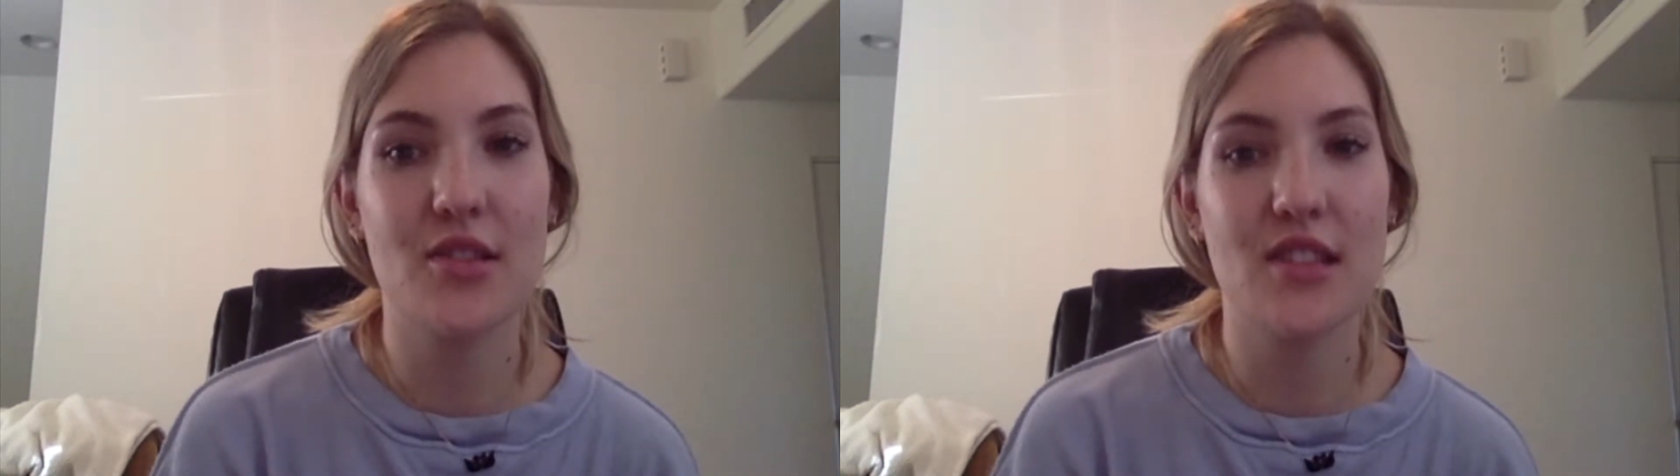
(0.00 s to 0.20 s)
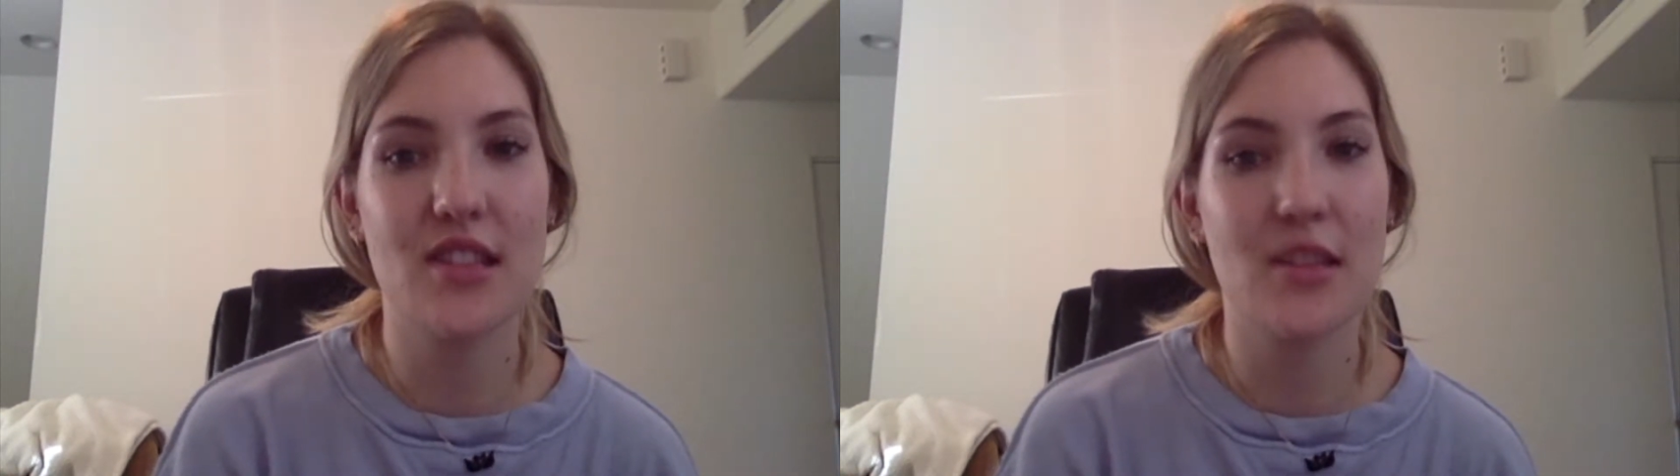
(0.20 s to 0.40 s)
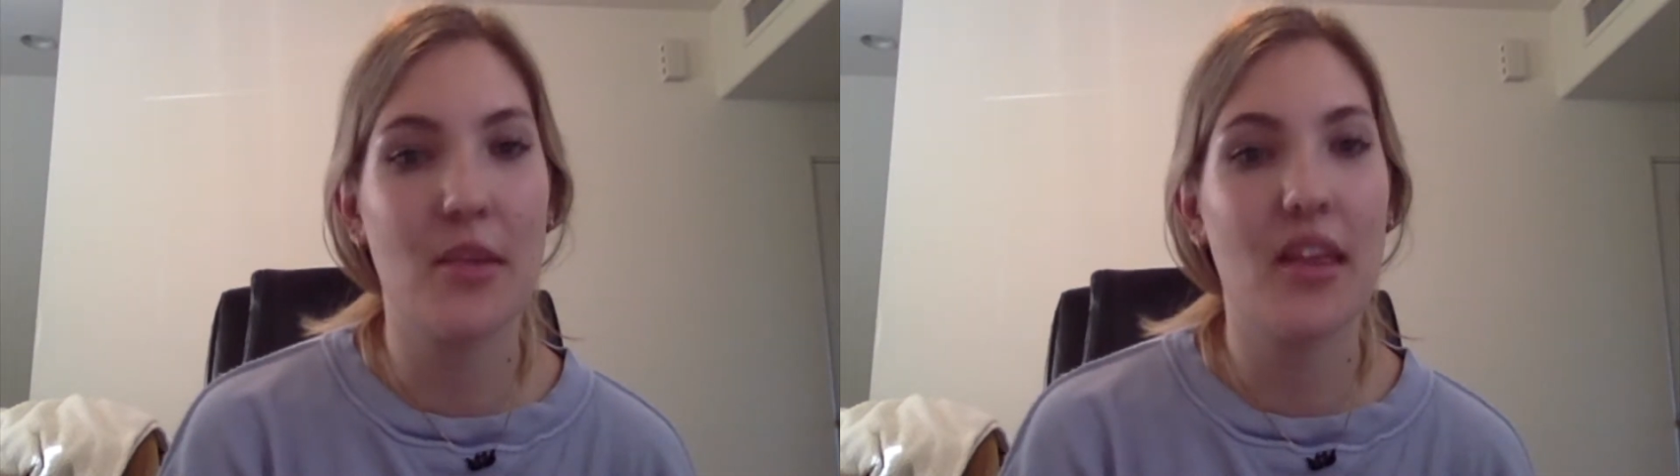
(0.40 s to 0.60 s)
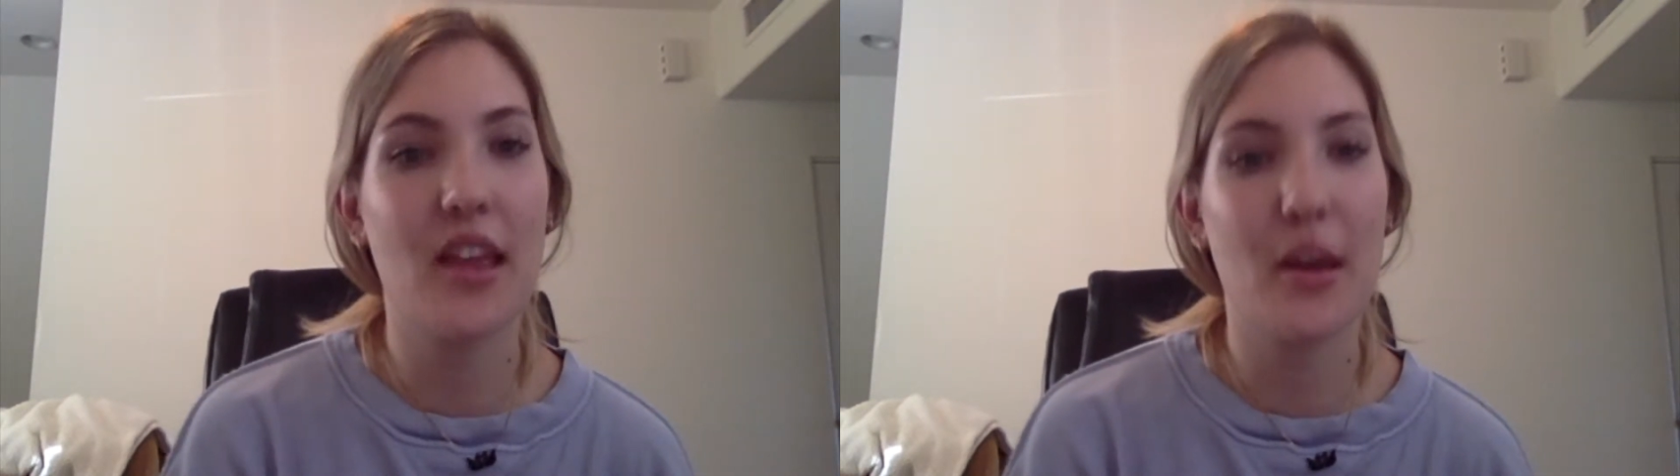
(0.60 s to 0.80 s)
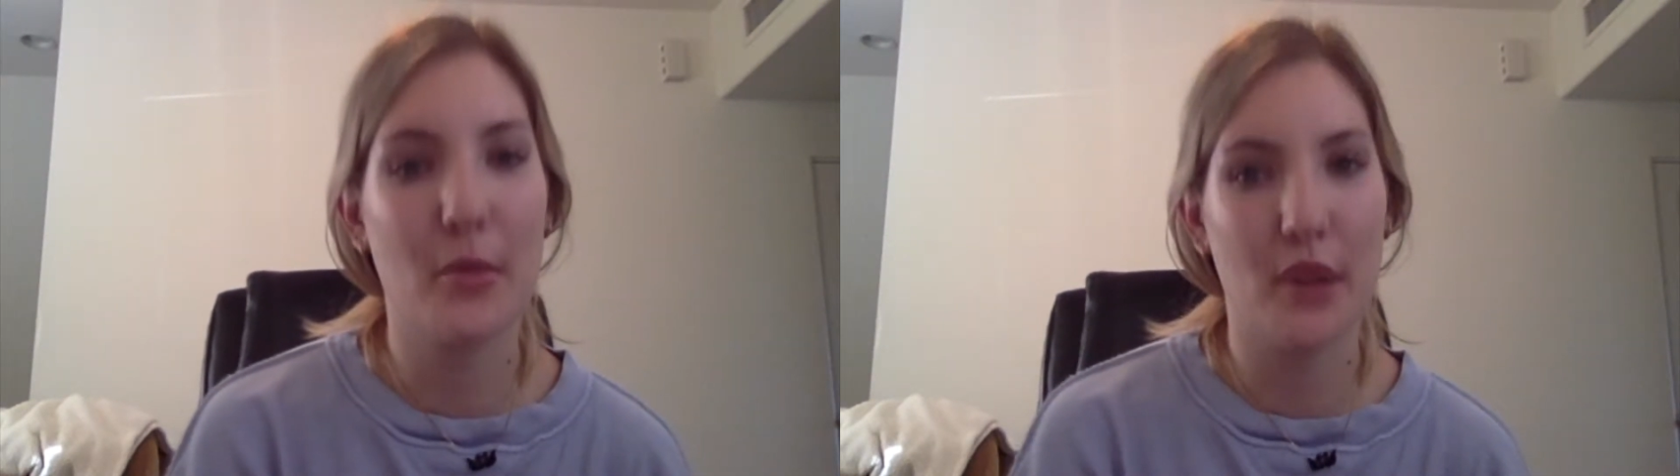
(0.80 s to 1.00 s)
to stimulate
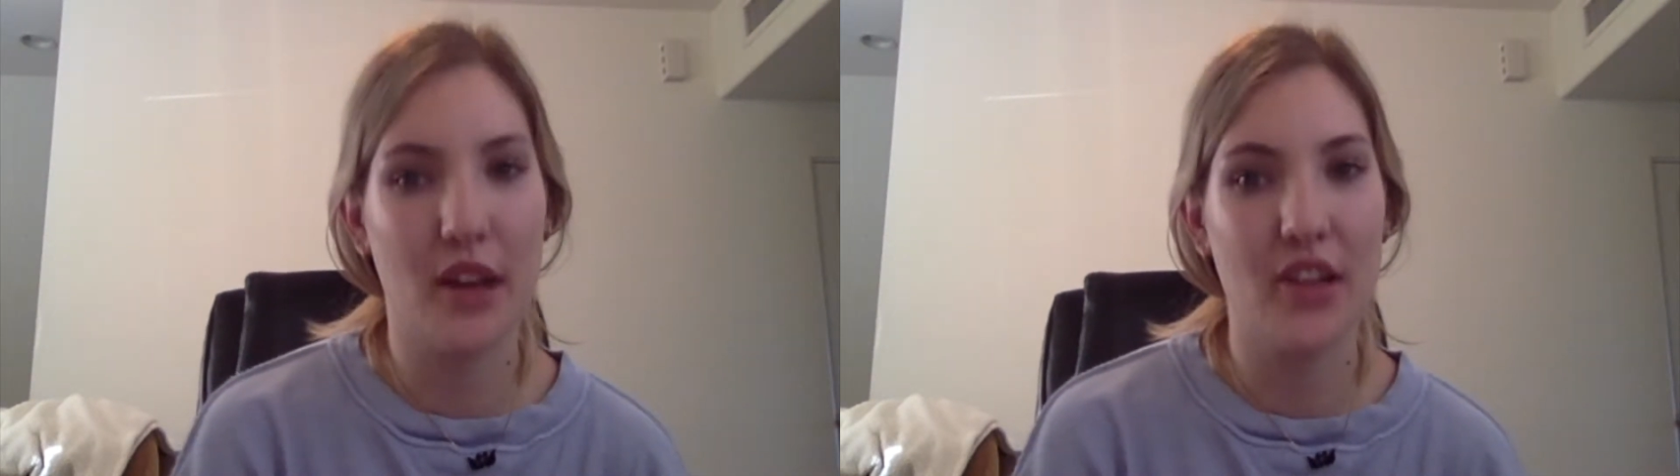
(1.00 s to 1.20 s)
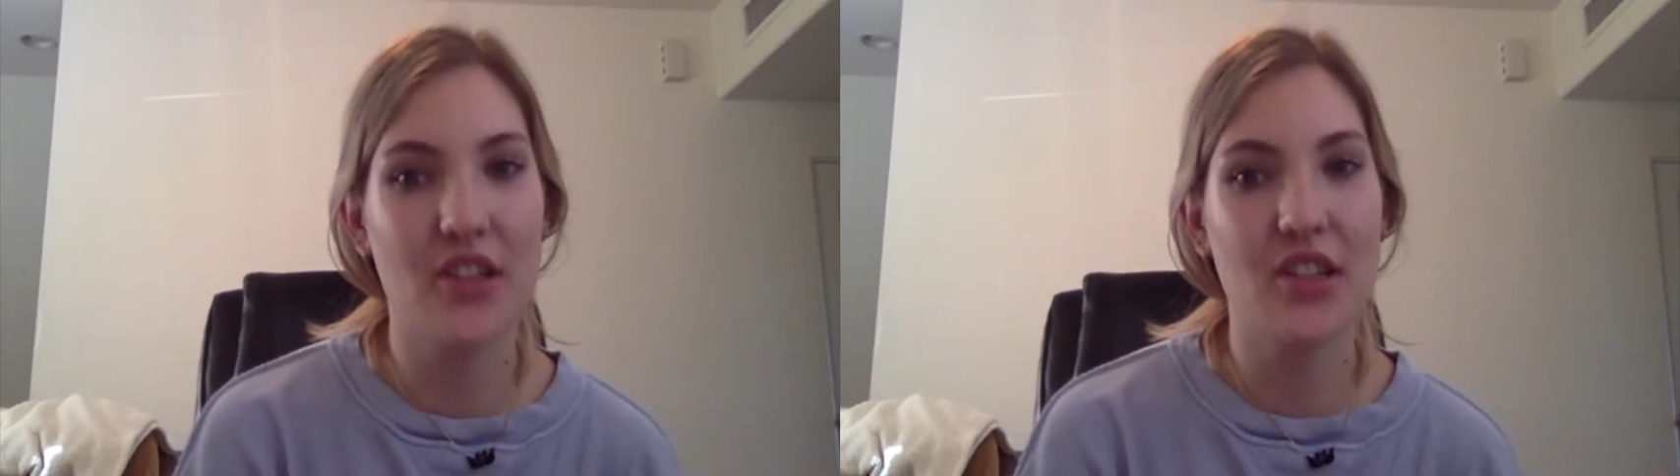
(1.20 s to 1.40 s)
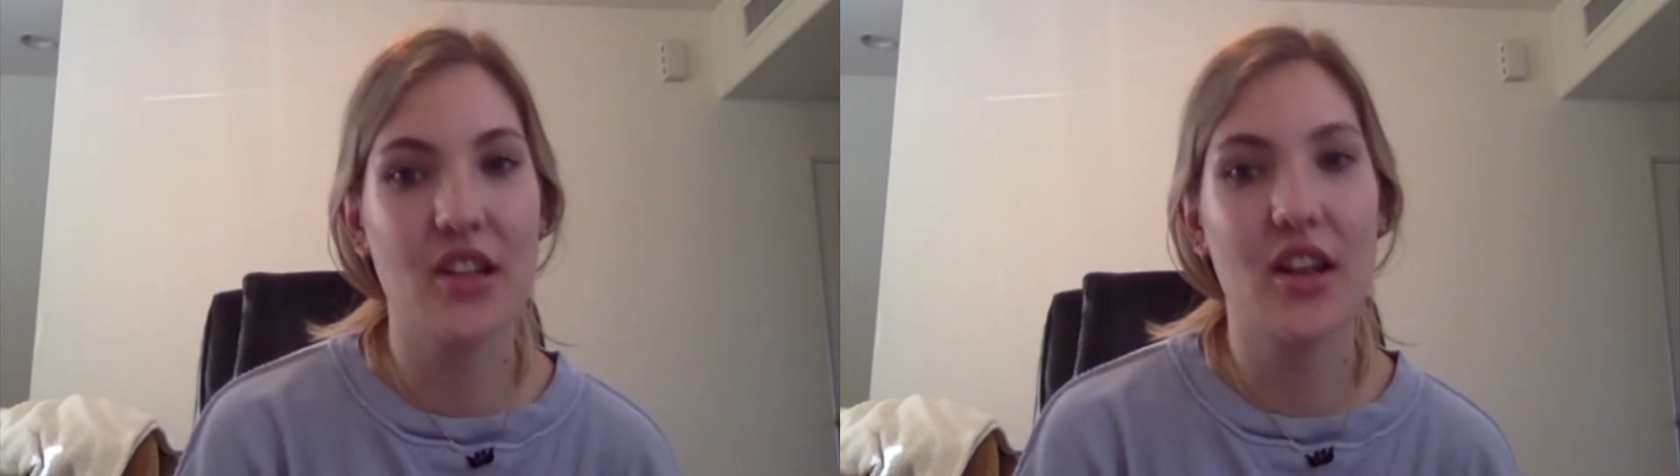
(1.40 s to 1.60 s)
production